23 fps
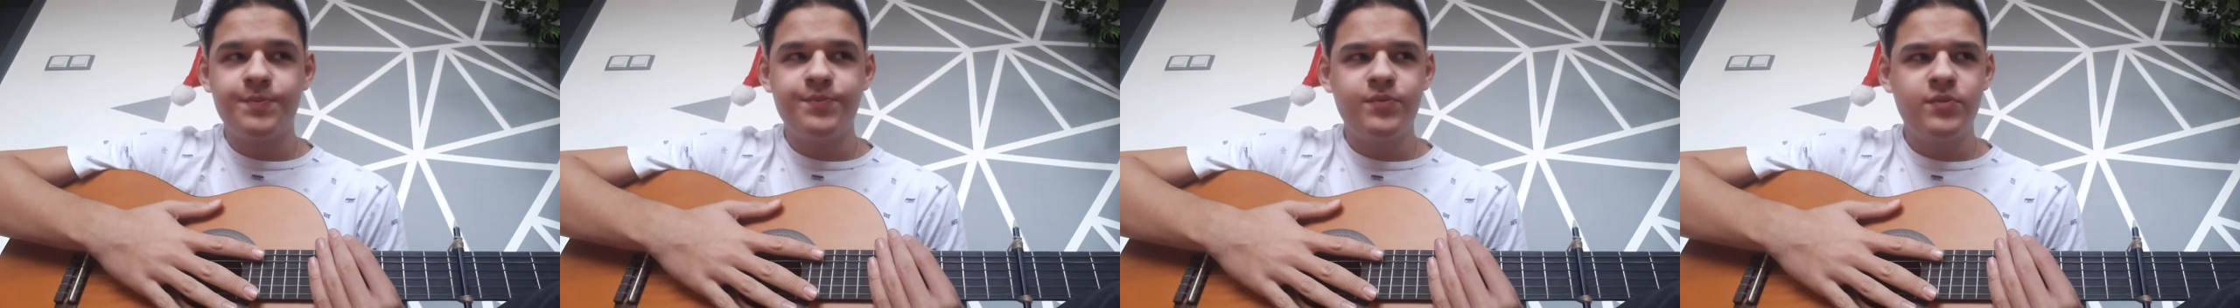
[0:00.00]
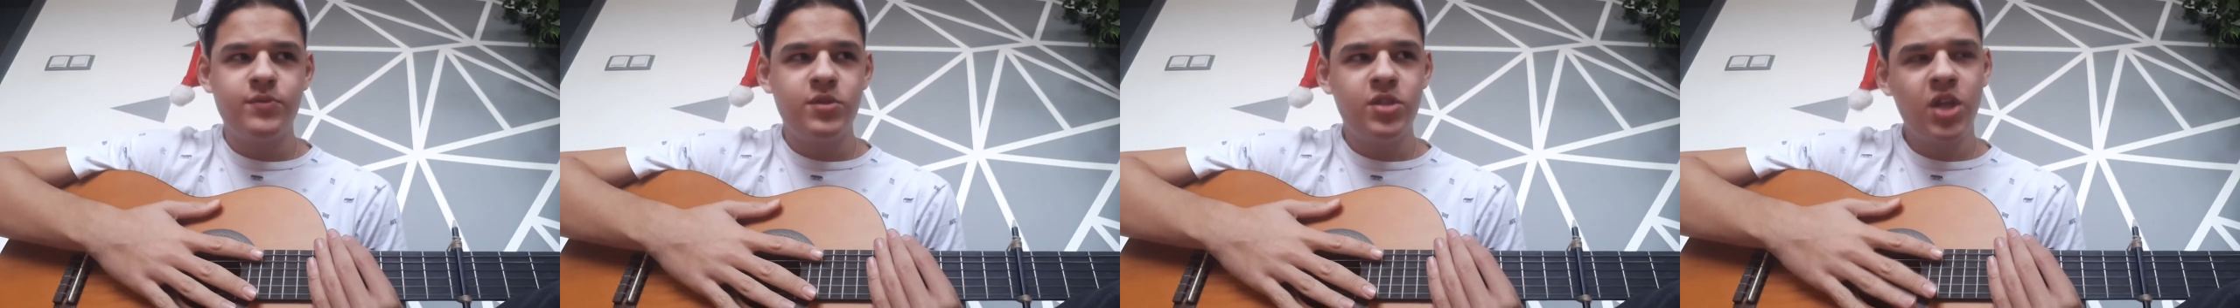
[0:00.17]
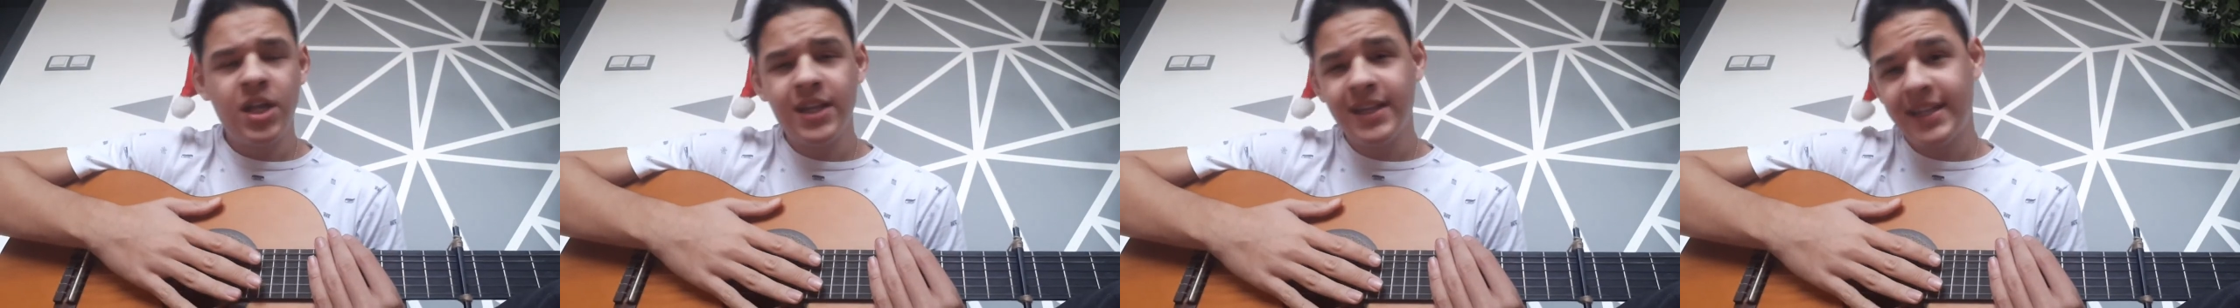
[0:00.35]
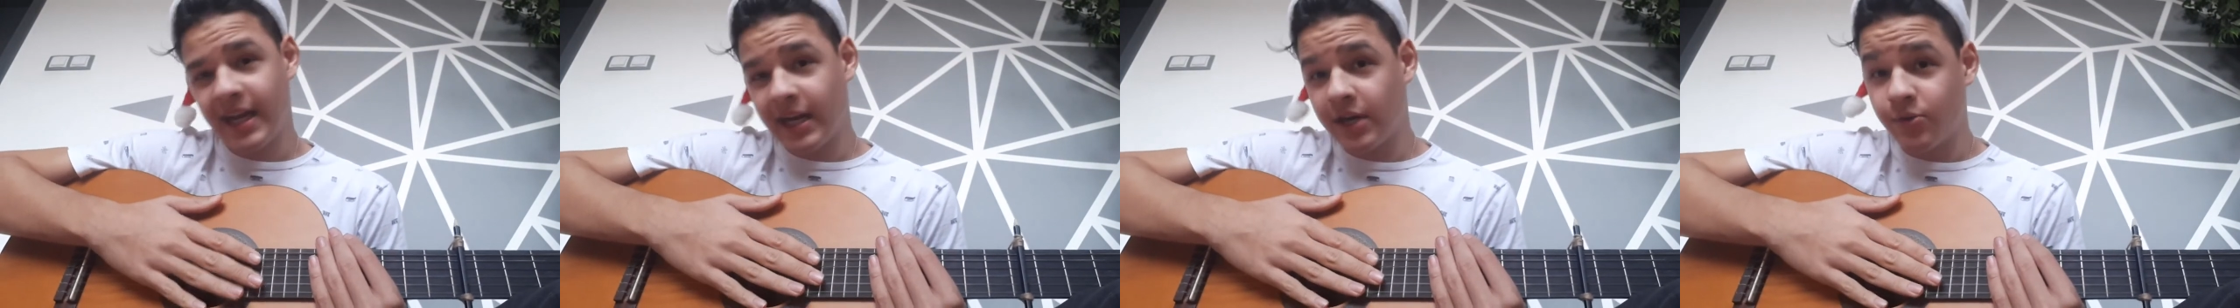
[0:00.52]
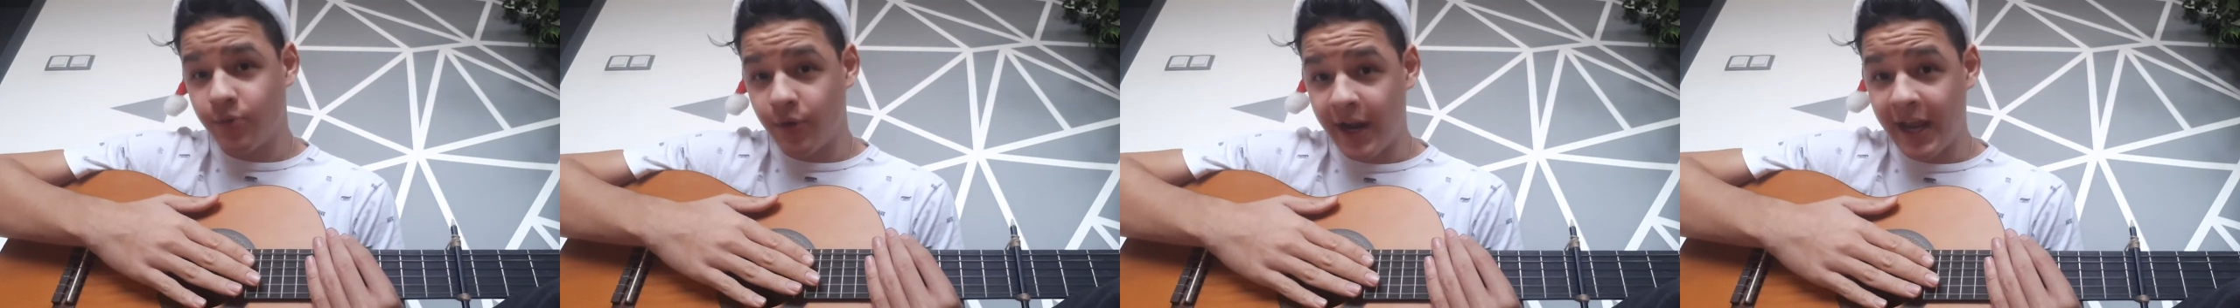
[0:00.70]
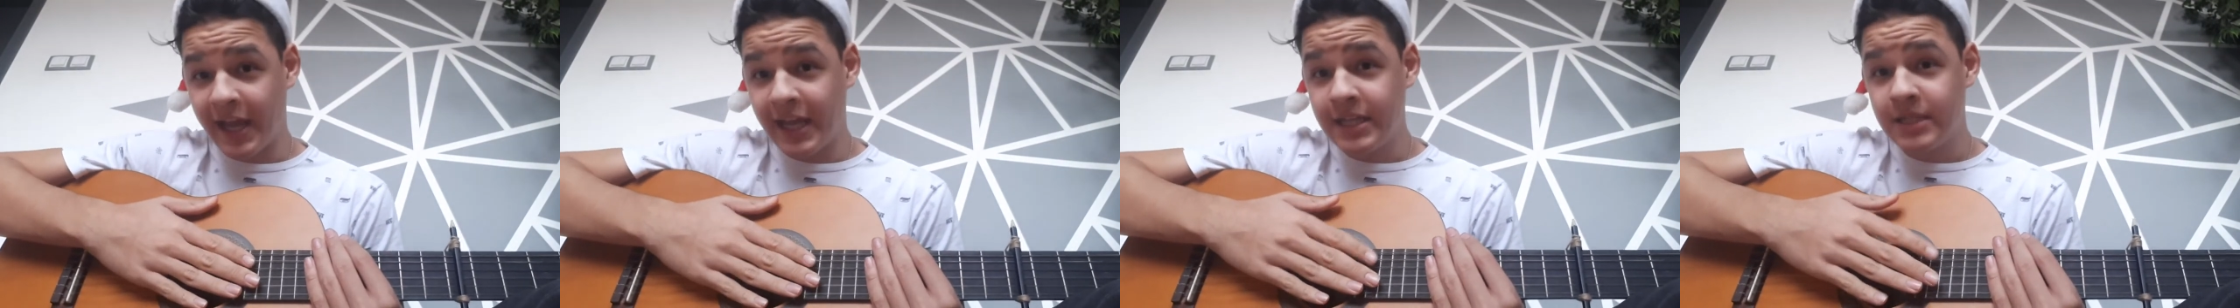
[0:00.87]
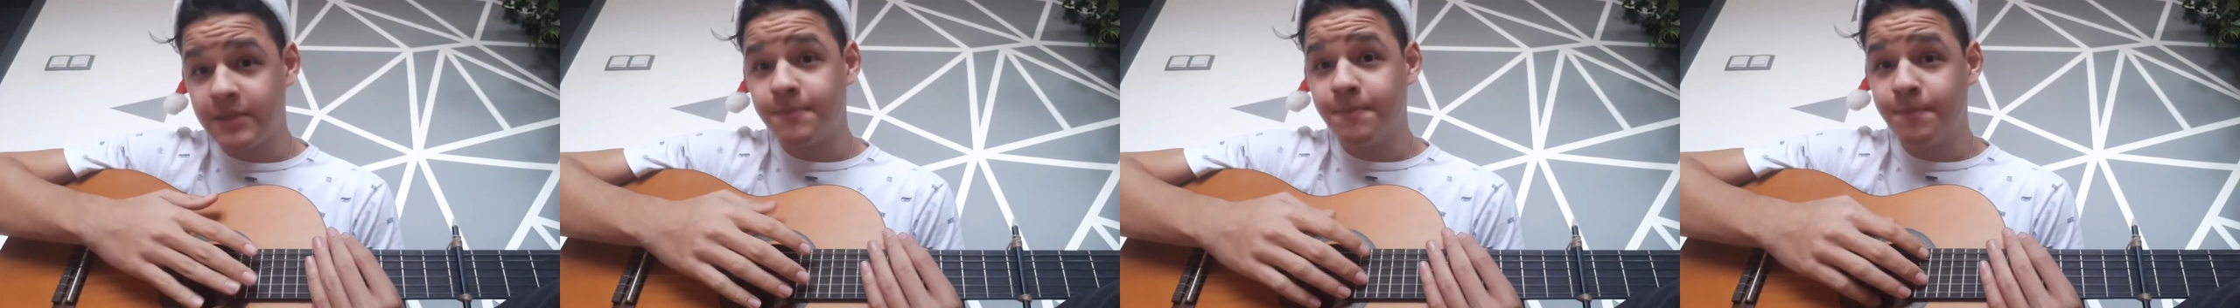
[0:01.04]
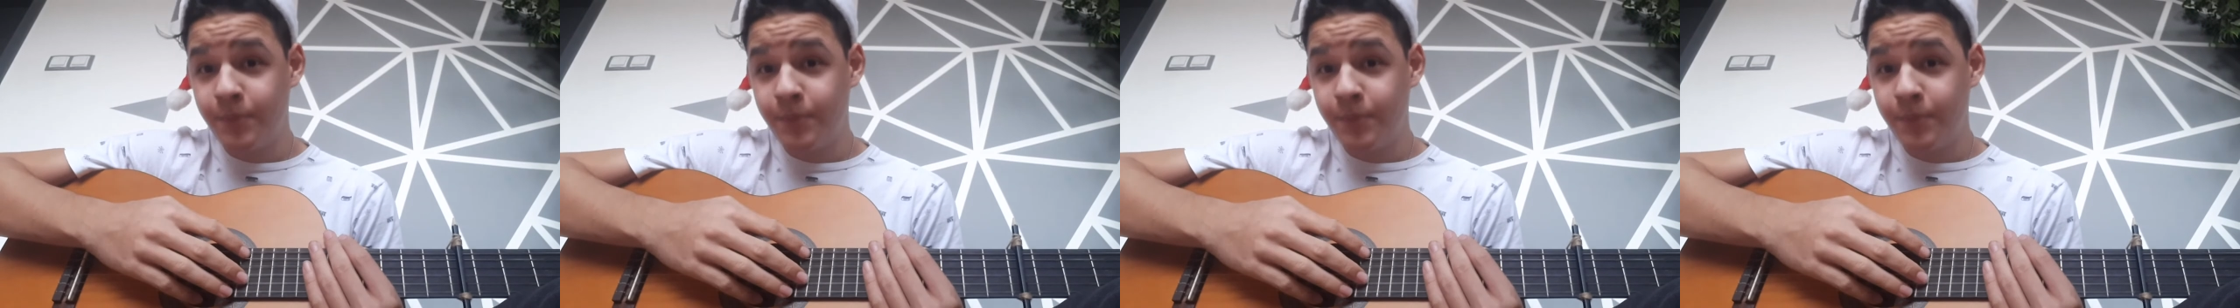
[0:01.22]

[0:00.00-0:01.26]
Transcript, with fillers: not that great,